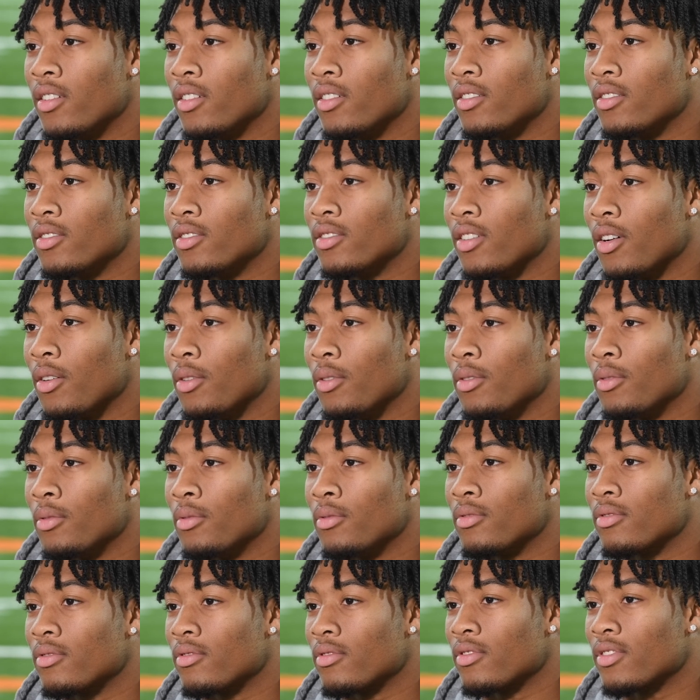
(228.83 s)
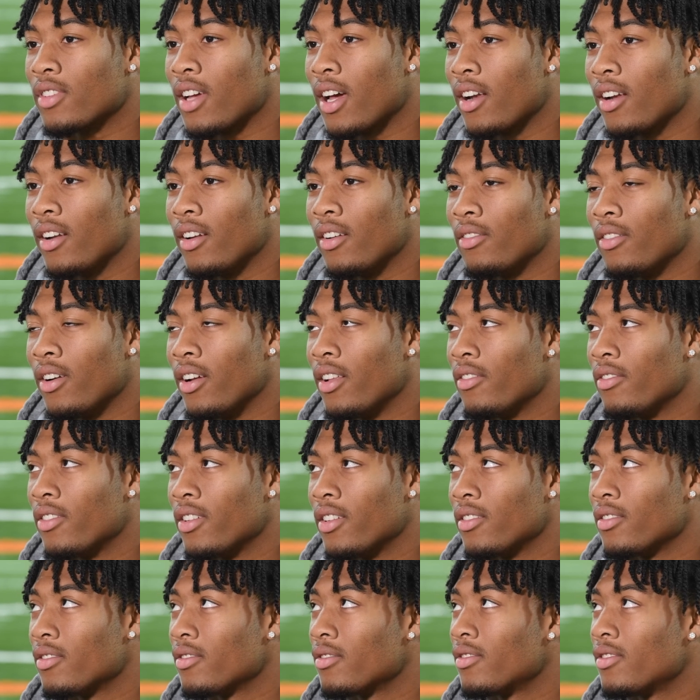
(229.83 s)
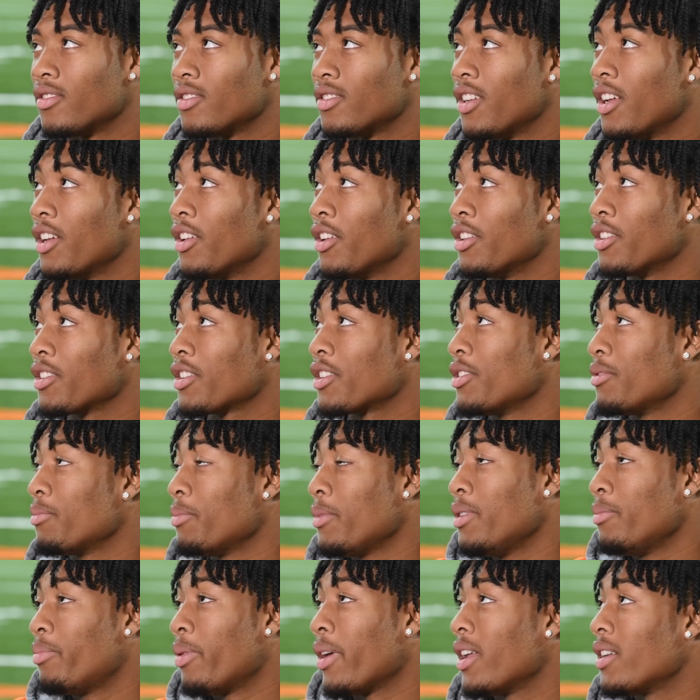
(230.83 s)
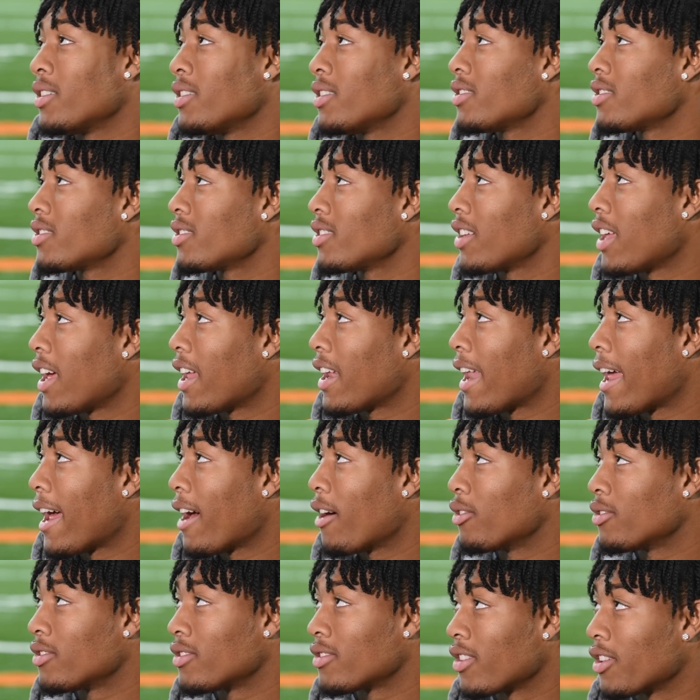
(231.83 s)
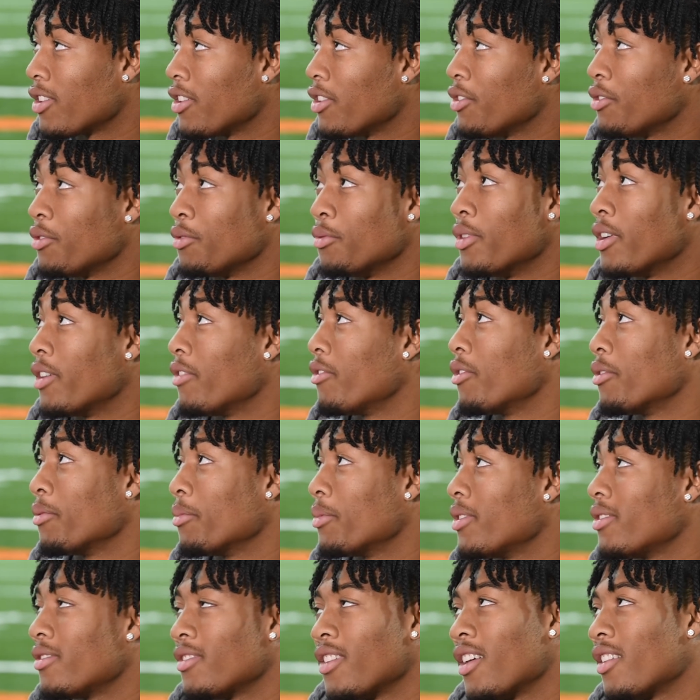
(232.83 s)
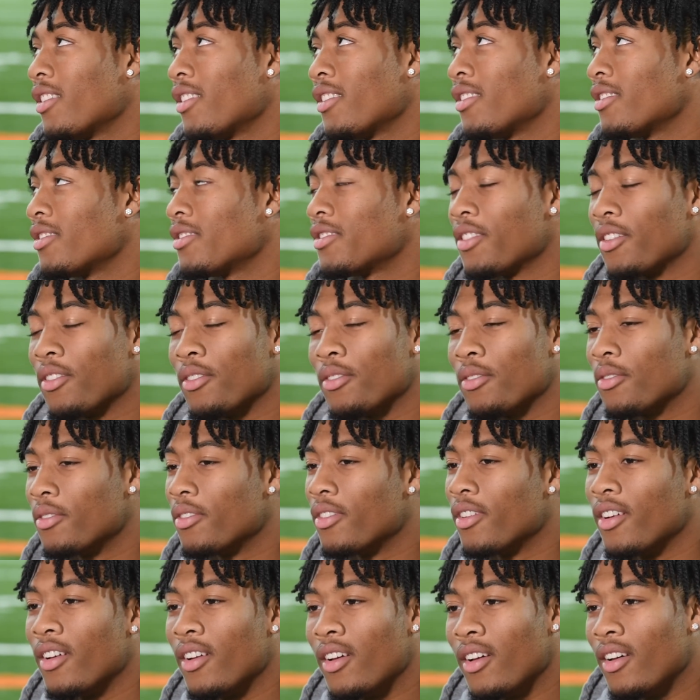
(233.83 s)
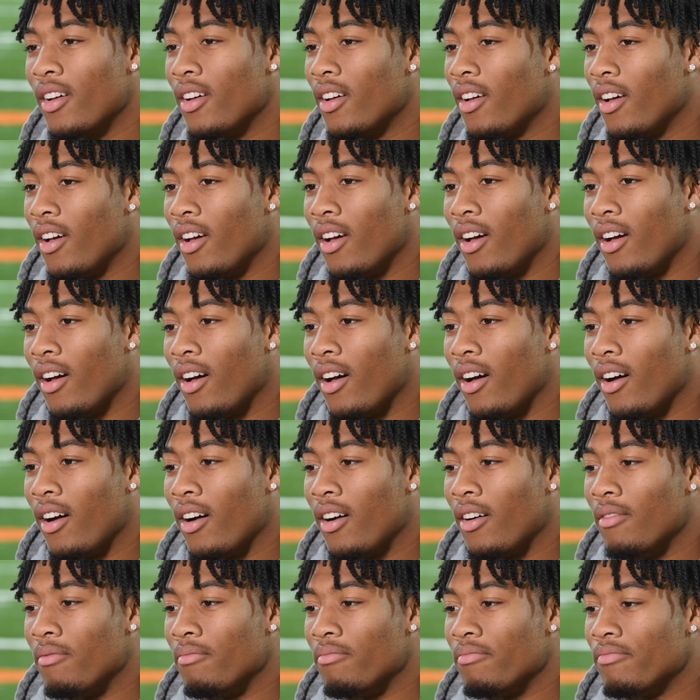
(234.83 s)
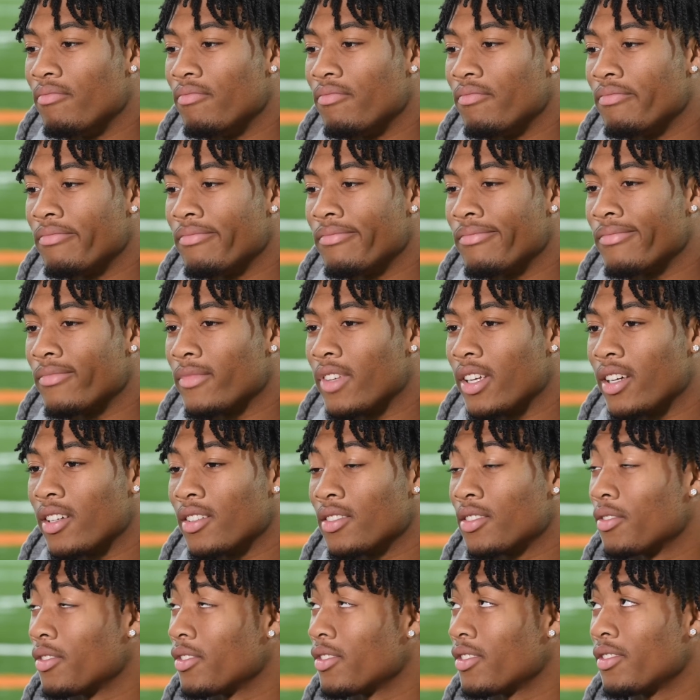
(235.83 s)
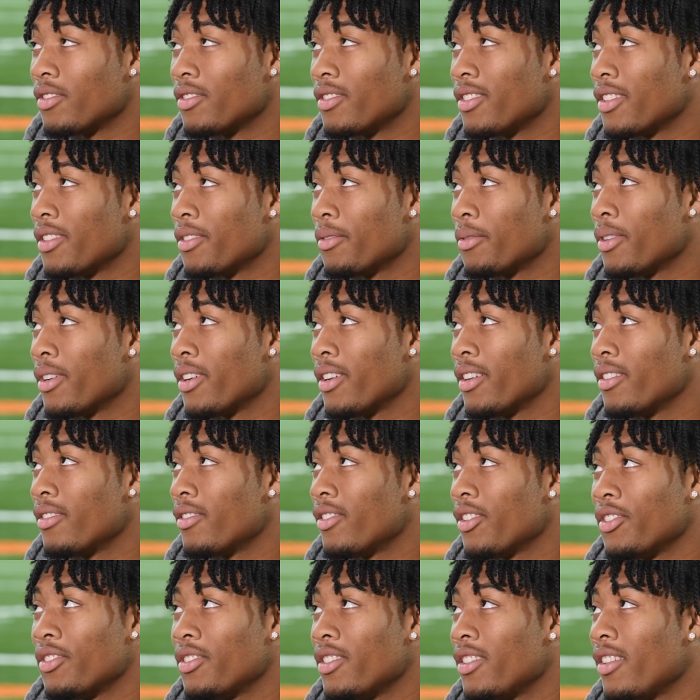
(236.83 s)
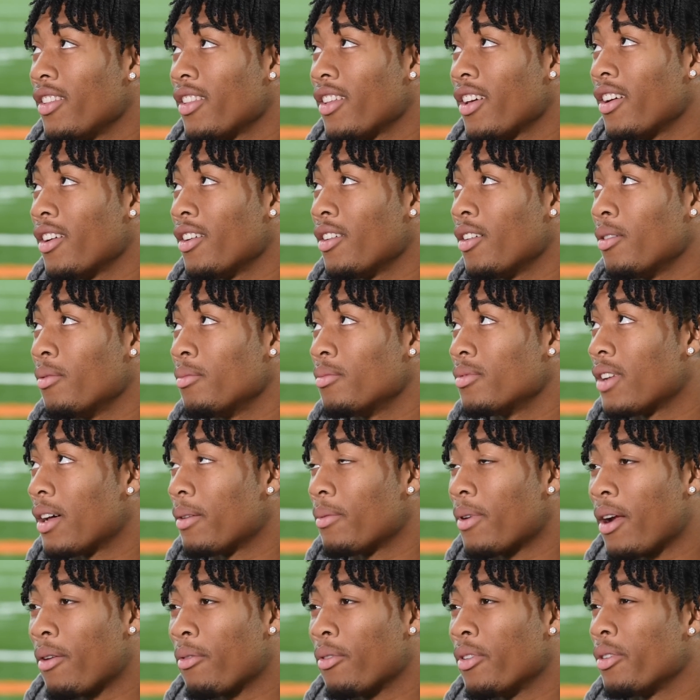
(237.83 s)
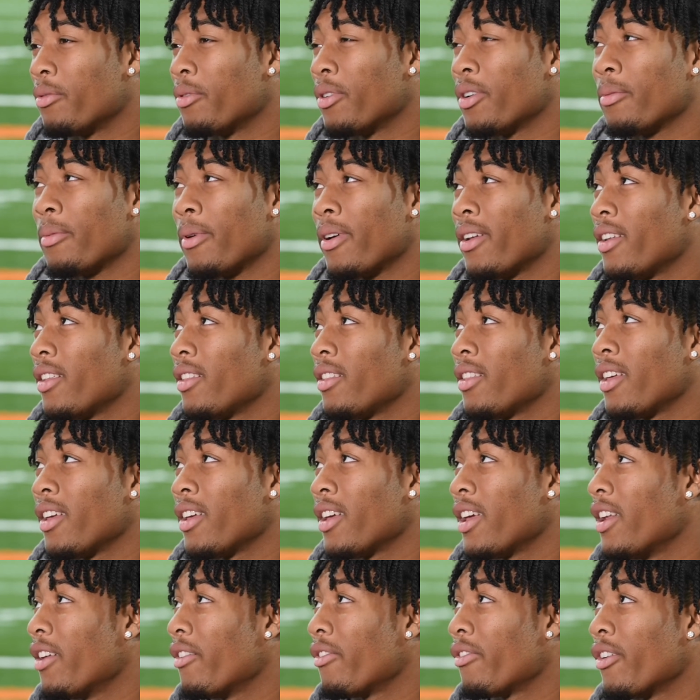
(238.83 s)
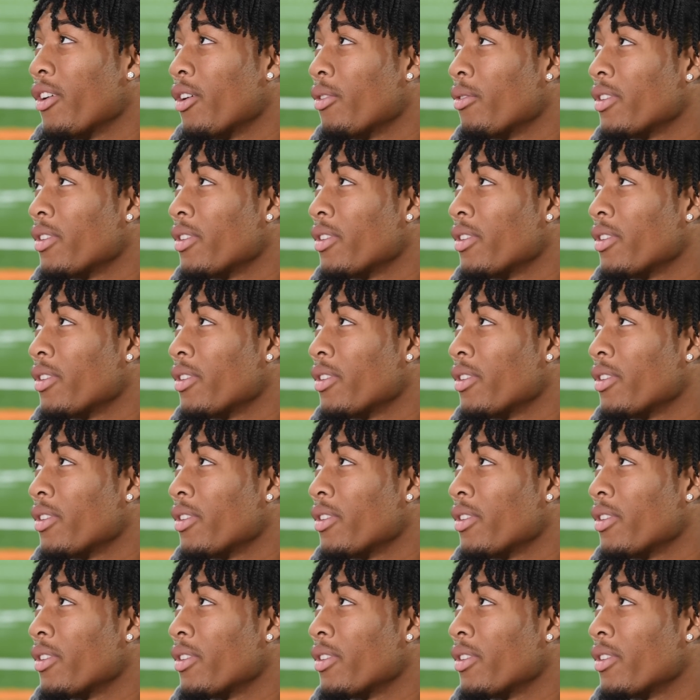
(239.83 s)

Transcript: So it's kind of irrelevant. Because me paying attention to that now is going to do what for me? Nothing. So, so until January 13th comes, I'm not really worried about anything NFL